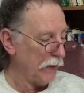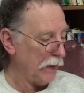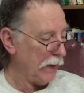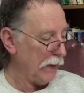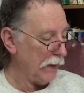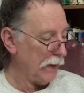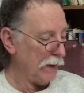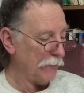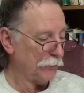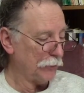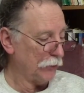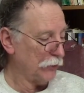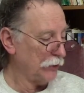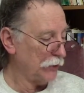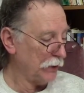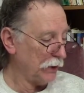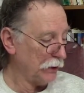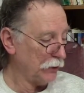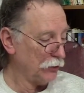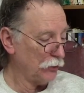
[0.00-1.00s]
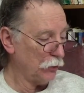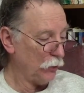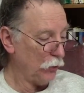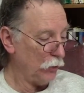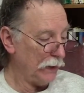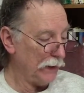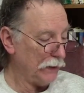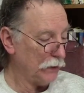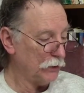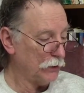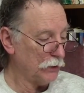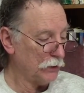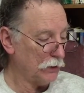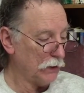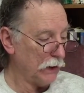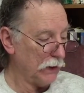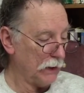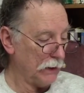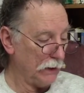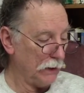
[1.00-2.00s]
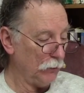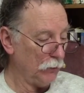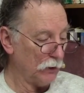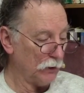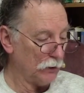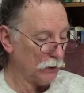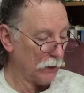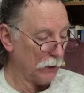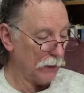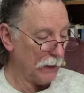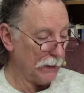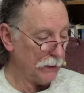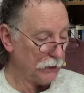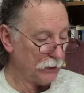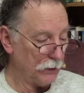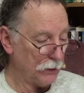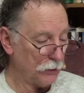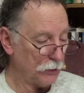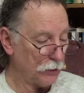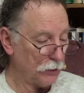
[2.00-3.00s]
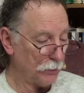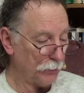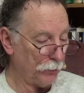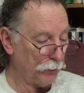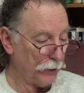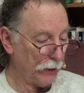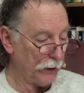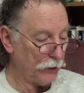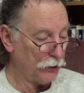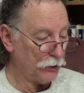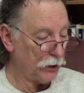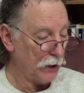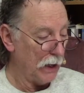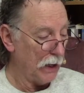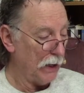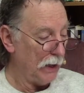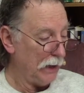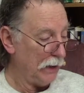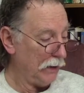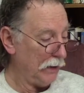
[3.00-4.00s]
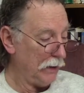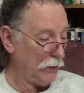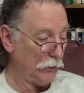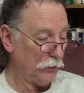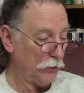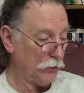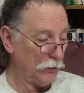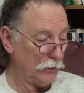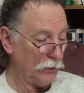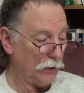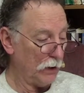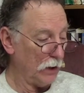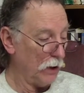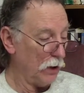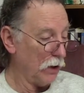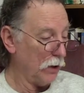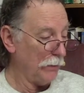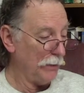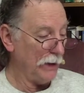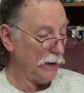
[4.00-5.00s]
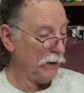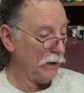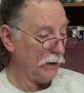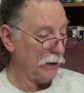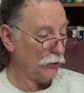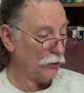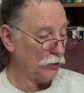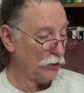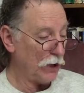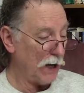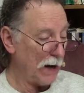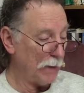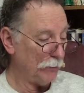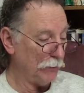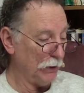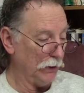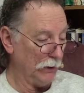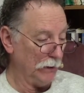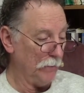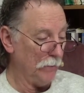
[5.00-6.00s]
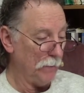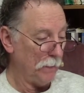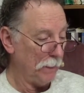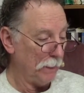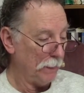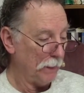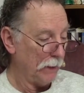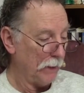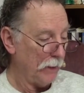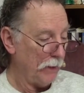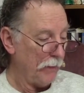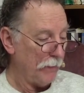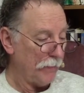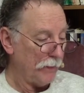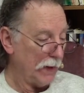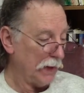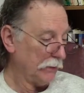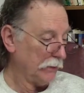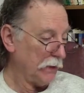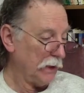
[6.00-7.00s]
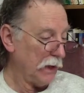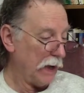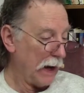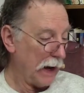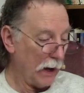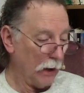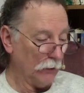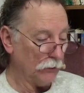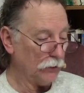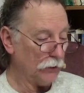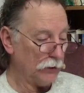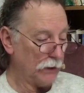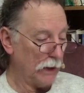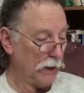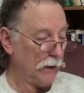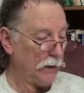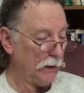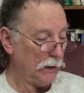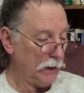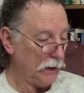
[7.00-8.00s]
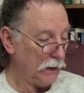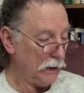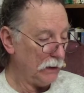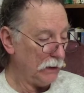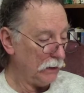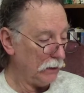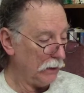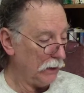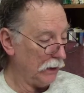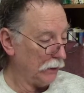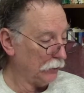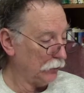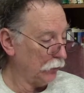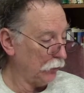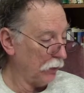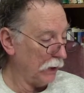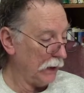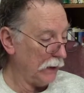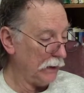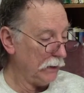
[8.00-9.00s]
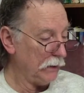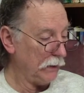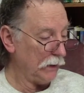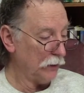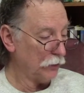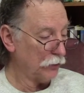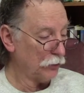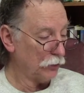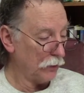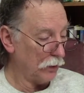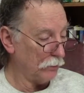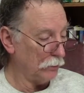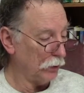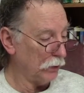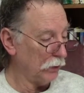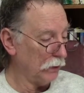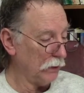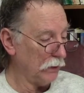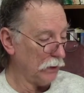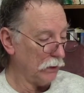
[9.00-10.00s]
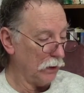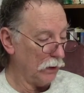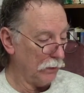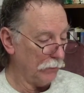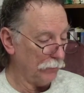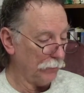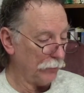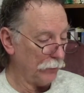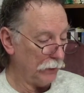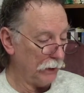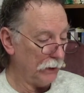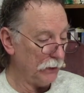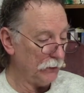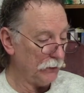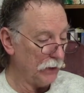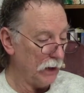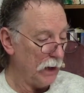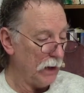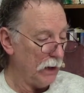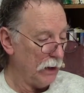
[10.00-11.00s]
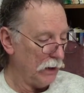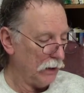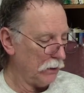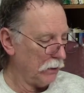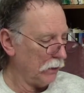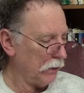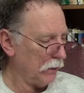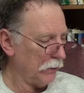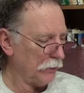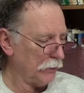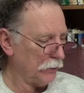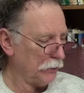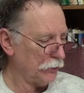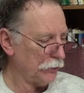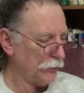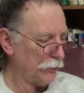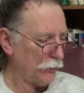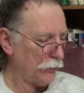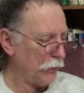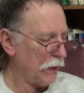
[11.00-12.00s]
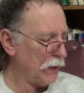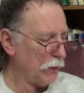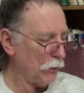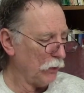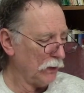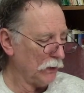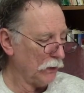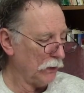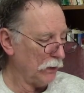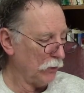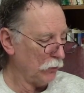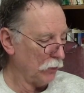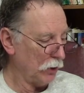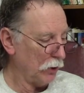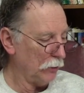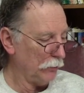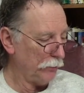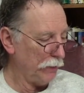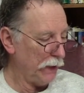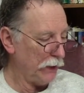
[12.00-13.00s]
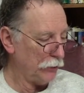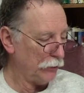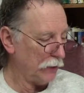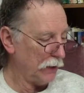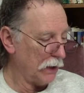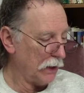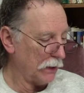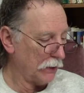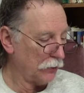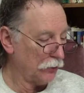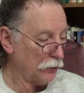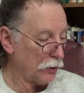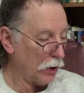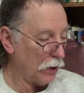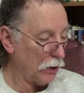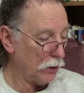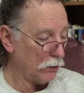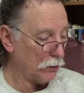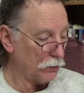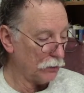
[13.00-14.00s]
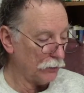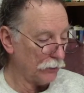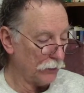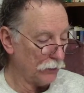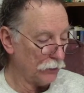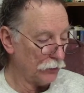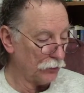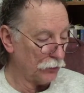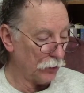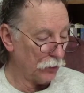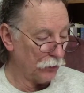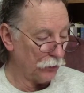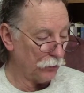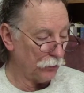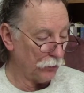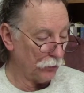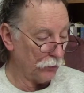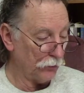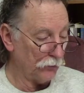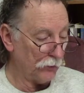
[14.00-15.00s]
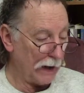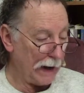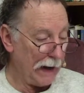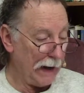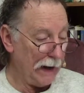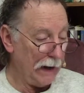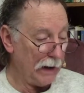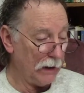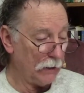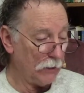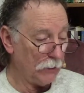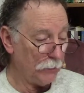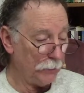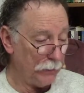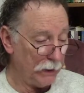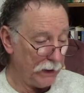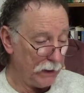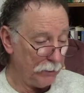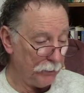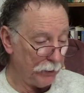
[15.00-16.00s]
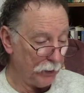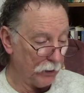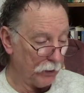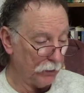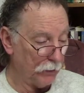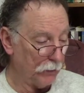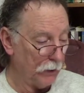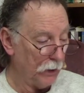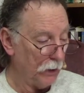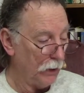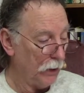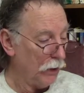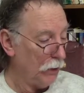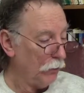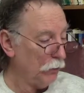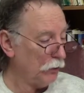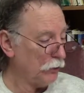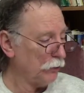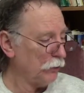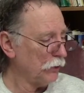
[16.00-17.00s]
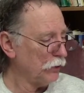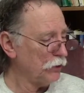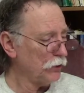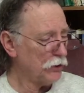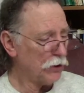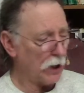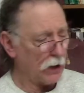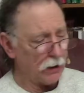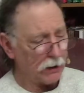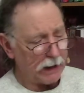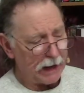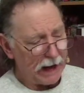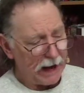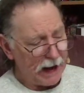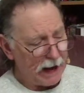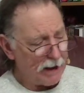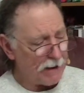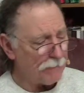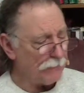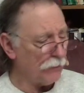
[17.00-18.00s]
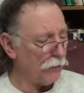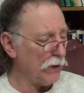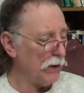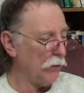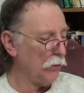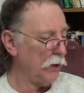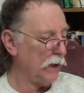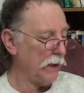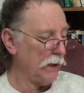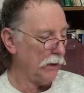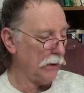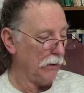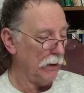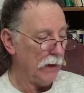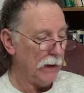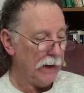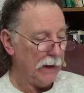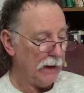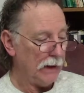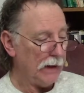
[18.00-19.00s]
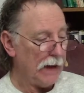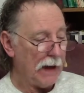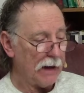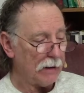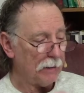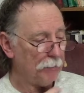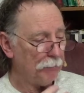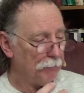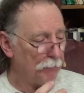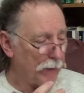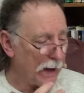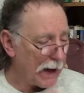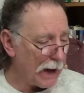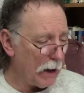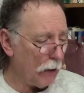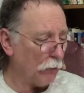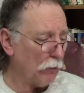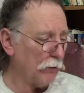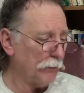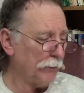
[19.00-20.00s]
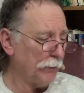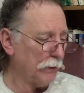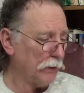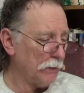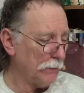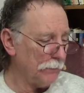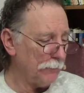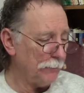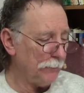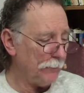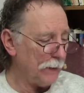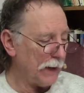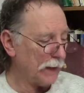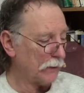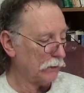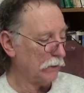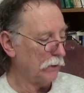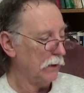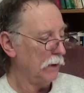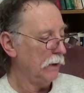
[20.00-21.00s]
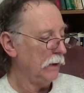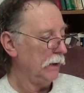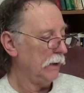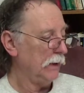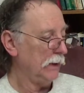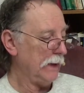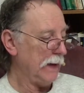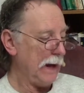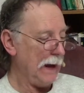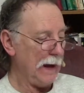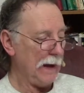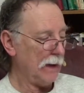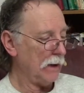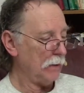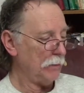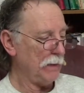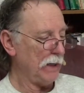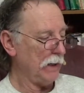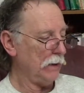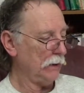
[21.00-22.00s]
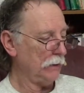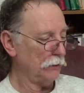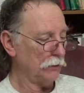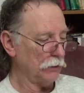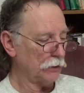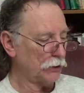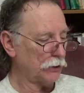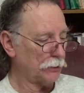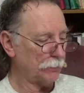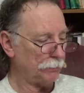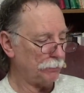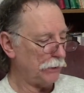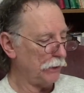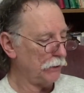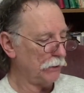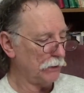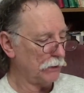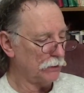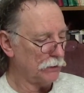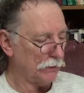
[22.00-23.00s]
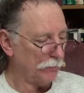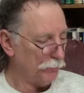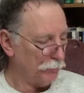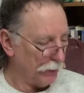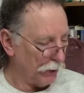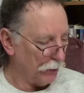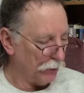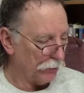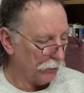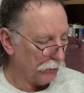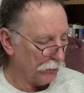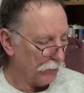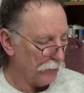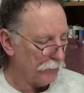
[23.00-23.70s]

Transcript: and after 6 weeks' study was licensed to preach and entered the army as chaplain. At the outset, he and Dwight and Trumbull and Humphreys and others frequently wrote patriotic songs for the soldiers and people, which were sung everywhere and had a powerful effect in animating the spirits of both.